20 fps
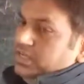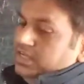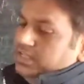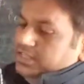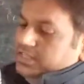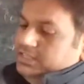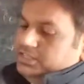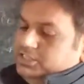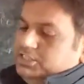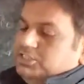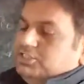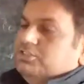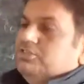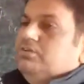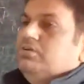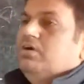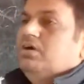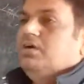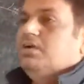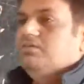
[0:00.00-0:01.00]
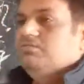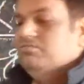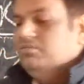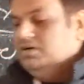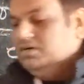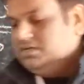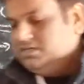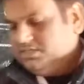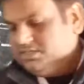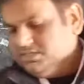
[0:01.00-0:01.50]
this is not a
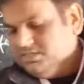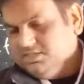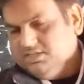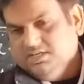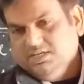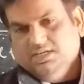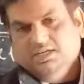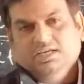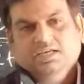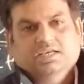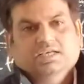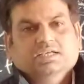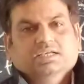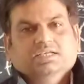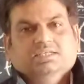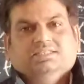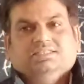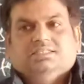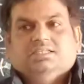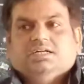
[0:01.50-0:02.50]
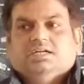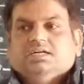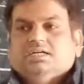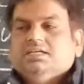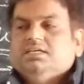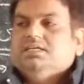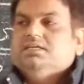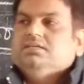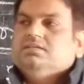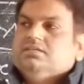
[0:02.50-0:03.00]
work.
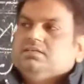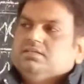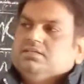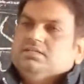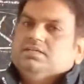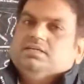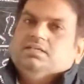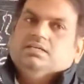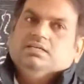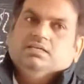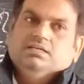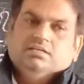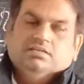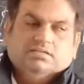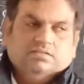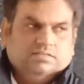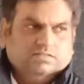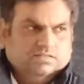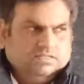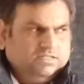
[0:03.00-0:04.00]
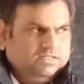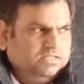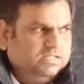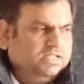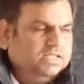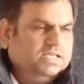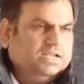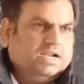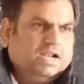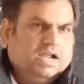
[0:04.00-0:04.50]
Studying, reading,
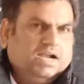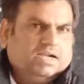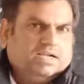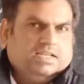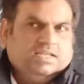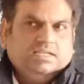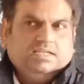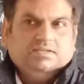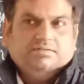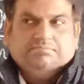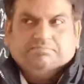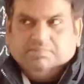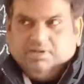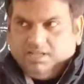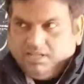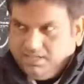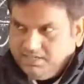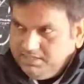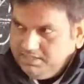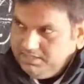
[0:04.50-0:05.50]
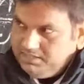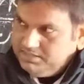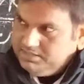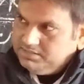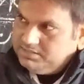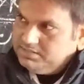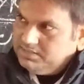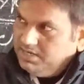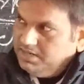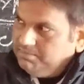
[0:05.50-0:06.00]
writing, playing,
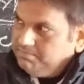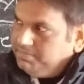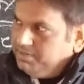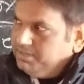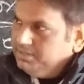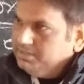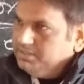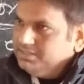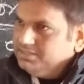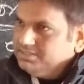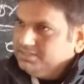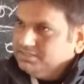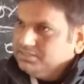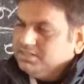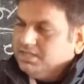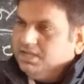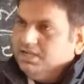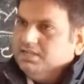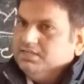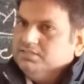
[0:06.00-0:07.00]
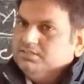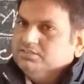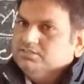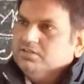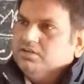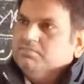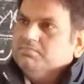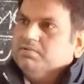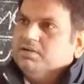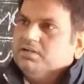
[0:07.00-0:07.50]
sleeping, these kinds
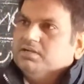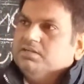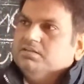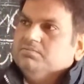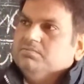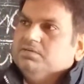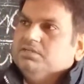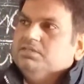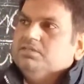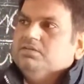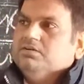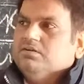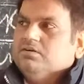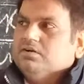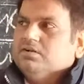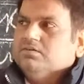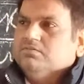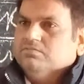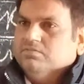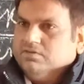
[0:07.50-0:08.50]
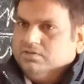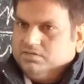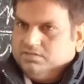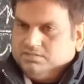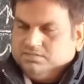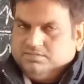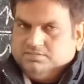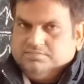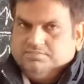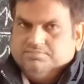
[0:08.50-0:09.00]
of activity not a work.
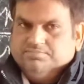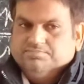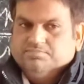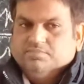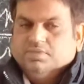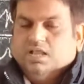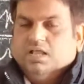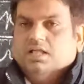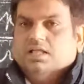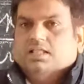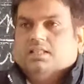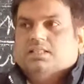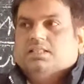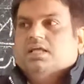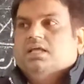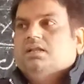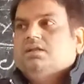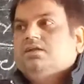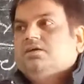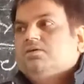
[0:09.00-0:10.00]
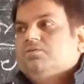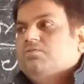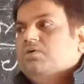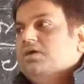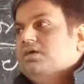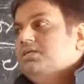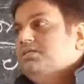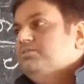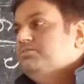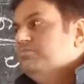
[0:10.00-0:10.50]
Then
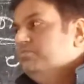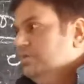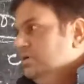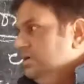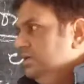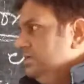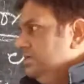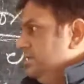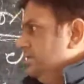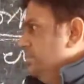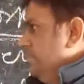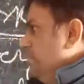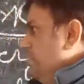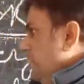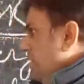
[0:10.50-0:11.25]
what is work?